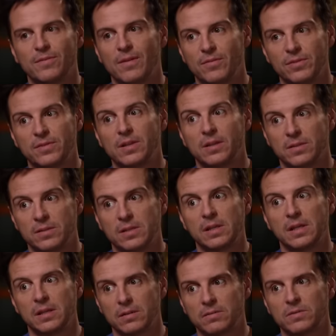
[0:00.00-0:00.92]
of every single
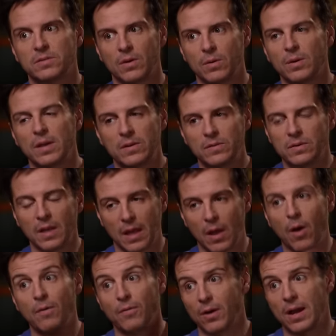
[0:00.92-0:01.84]
scene. So he's
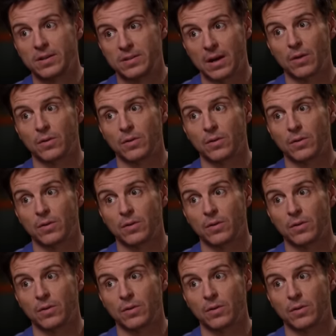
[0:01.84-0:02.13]
over 8